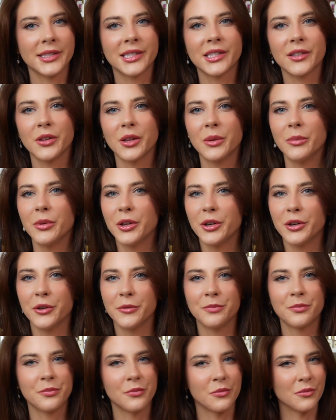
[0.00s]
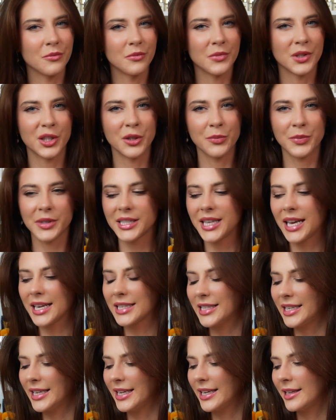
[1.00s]
Isola Blue, super
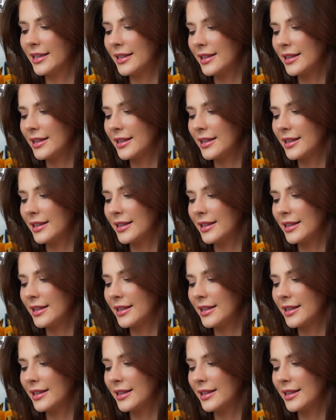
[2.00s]
sexy.